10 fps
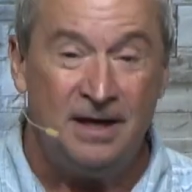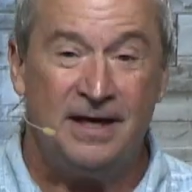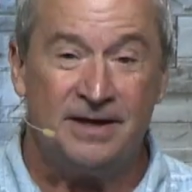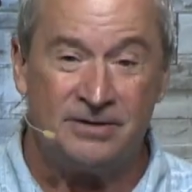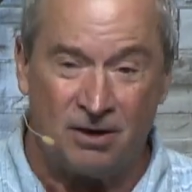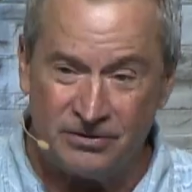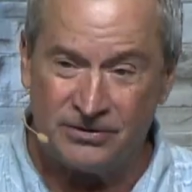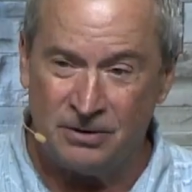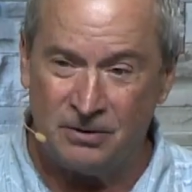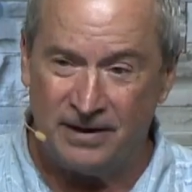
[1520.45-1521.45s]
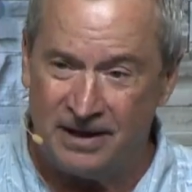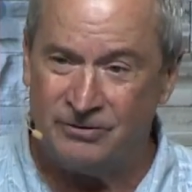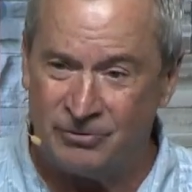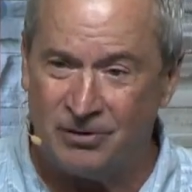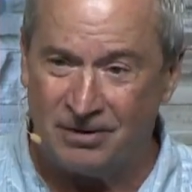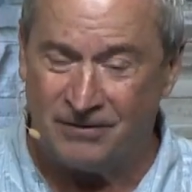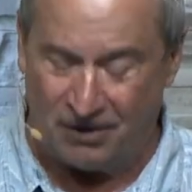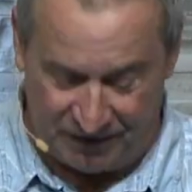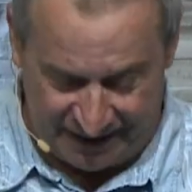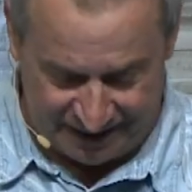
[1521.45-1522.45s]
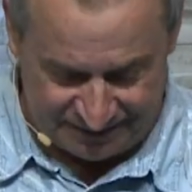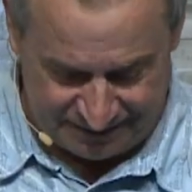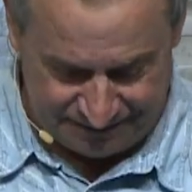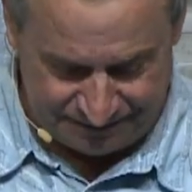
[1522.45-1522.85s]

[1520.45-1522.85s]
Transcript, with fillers: is also in control of all things.